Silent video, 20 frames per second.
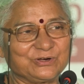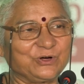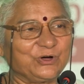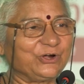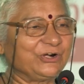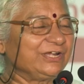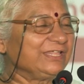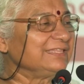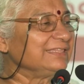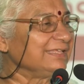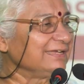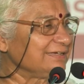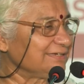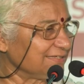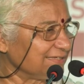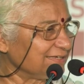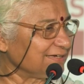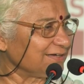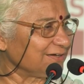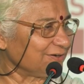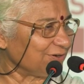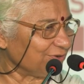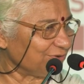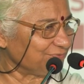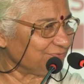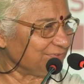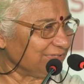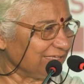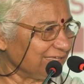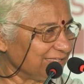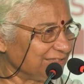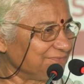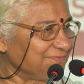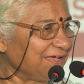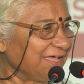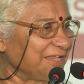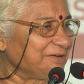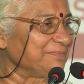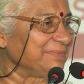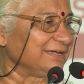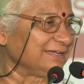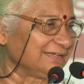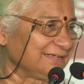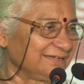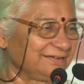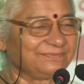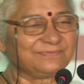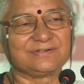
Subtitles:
coordinator of the environmental